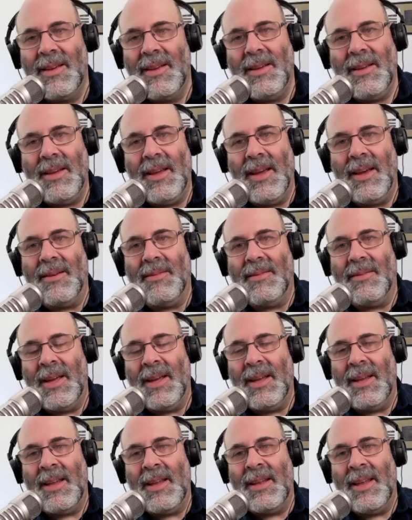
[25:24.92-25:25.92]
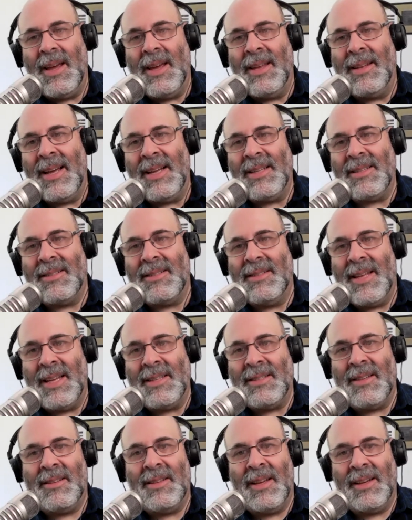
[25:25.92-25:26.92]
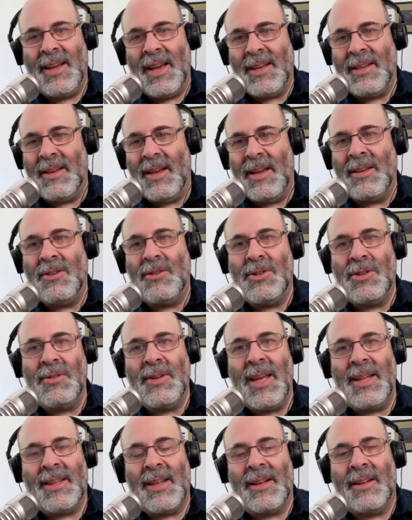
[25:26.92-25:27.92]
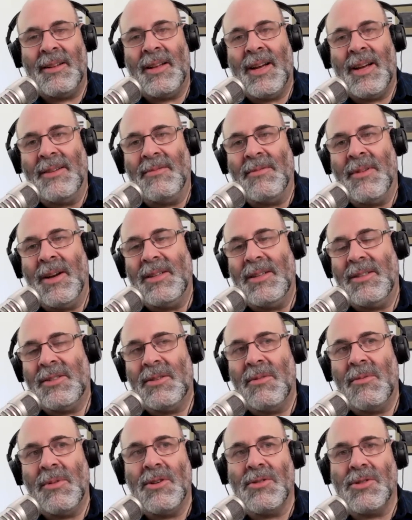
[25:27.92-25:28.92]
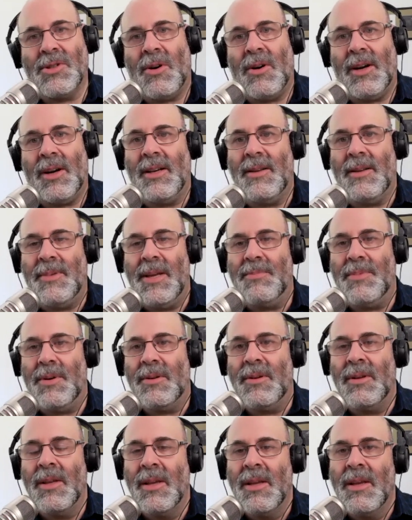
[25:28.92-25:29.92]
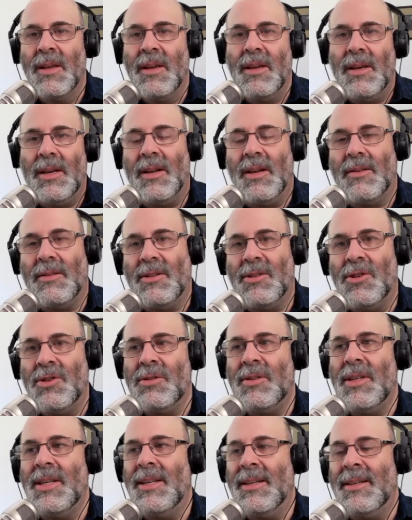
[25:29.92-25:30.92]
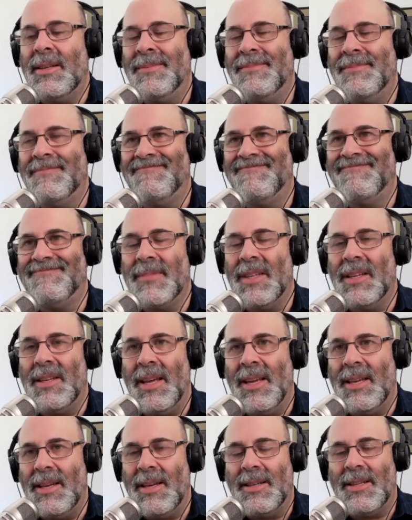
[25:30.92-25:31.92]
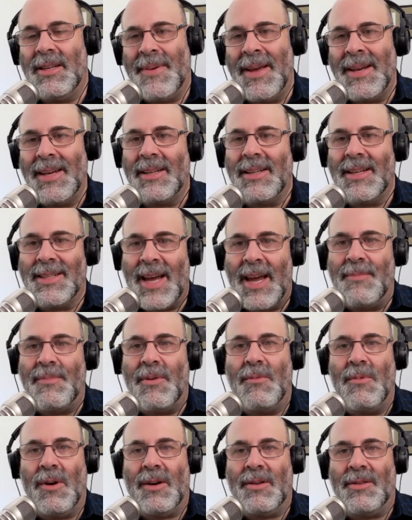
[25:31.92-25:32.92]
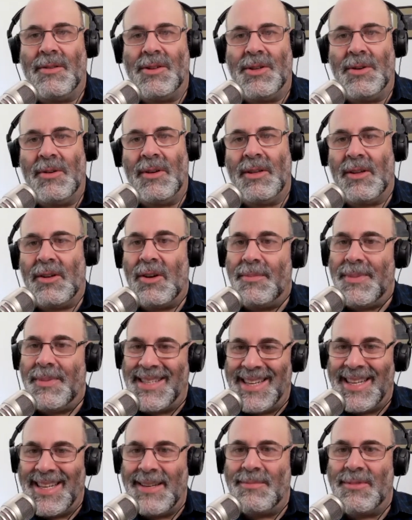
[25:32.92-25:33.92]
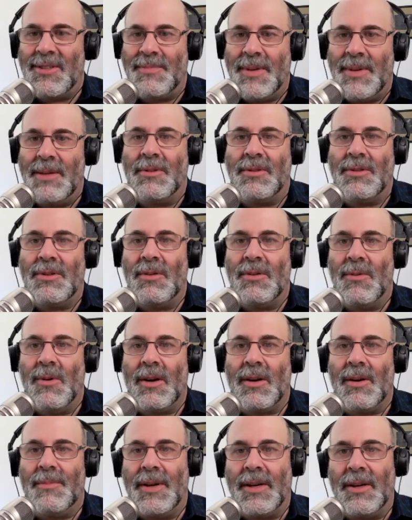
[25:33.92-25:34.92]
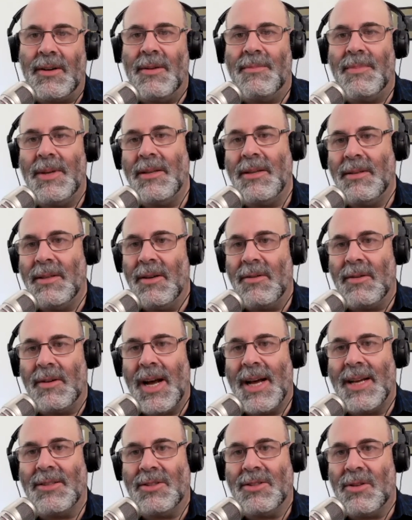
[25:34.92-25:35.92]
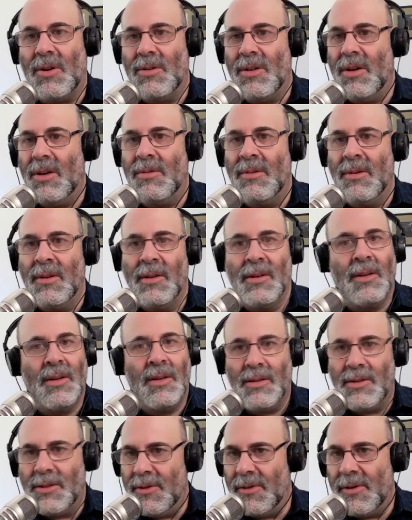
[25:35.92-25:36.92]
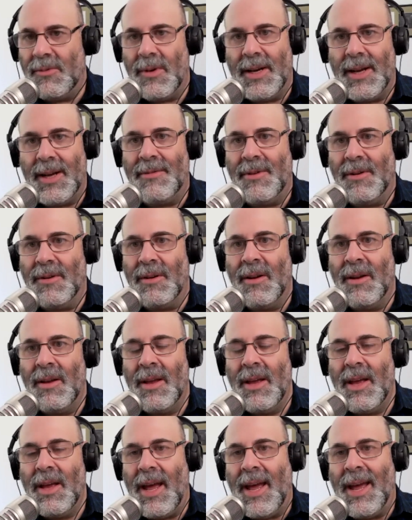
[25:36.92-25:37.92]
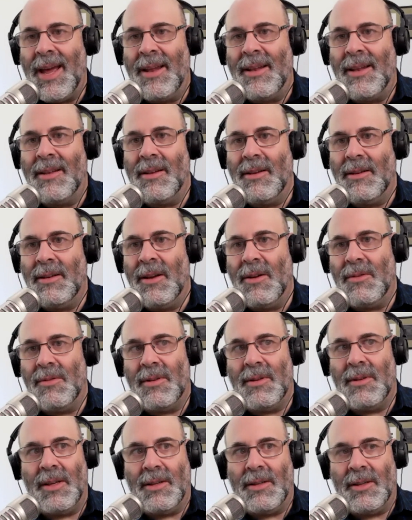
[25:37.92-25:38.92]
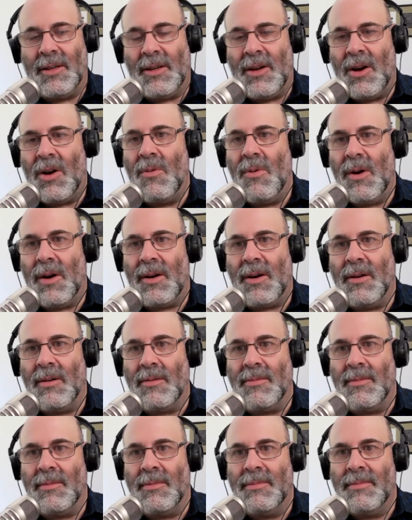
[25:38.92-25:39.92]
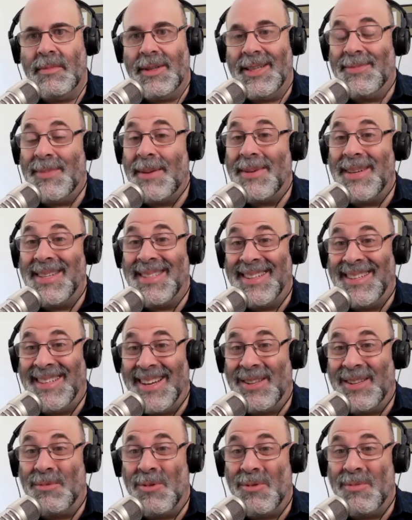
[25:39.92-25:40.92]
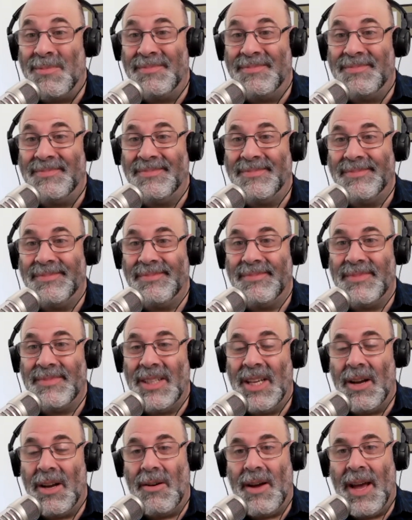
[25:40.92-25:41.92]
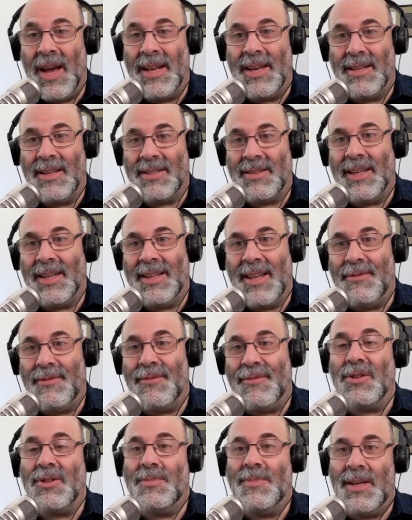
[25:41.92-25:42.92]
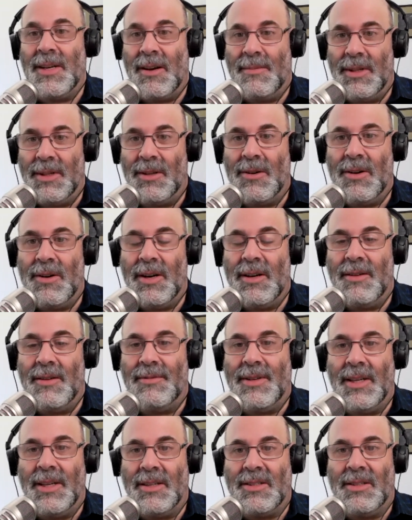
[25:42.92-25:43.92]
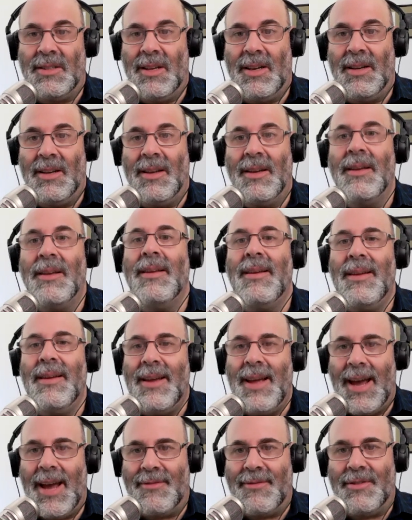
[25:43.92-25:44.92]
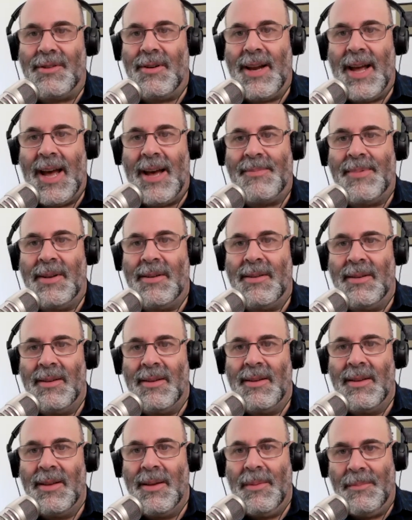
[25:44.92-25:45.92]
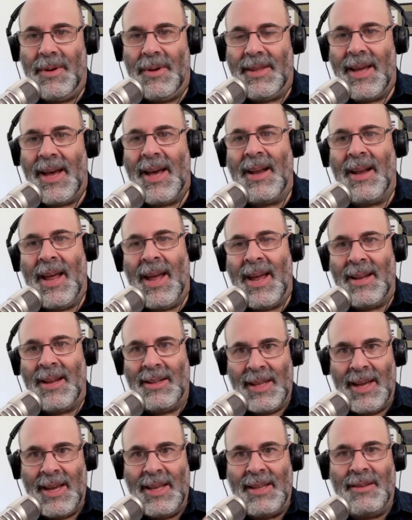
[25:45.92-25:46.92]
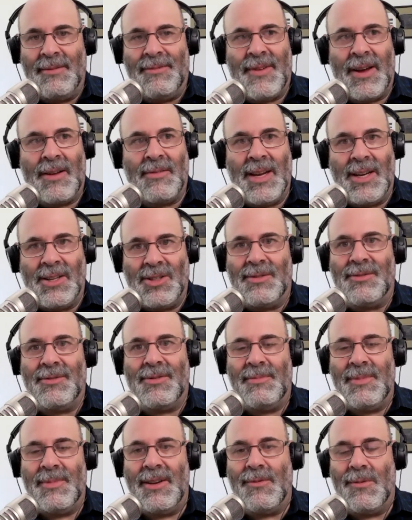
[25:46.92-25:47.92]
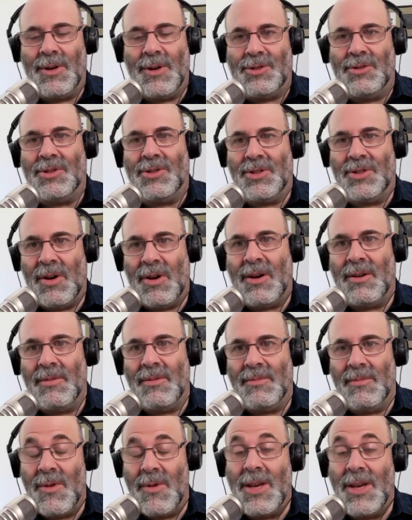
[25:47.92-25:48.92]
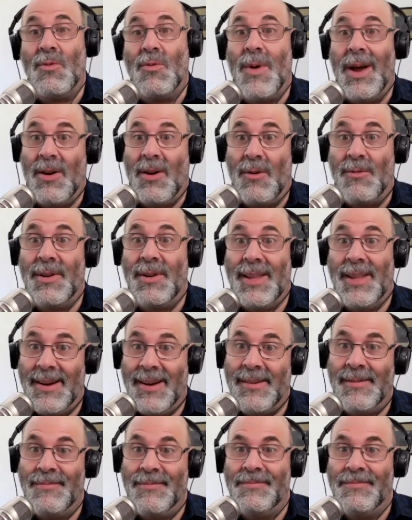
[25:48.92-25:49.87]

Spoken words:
Yeah. And that's the thing. And you do get that a lot, right? So when you're talking to people, usually depending on the type of work they're doing, there could be teams of people doing work, but it could be, guys solo doing whatever. And, the coworker maybe is in the other room, and it's like they first become alerted of the incident after it happened. But that, hey, lay the foundation for me of what you saw when you went over there.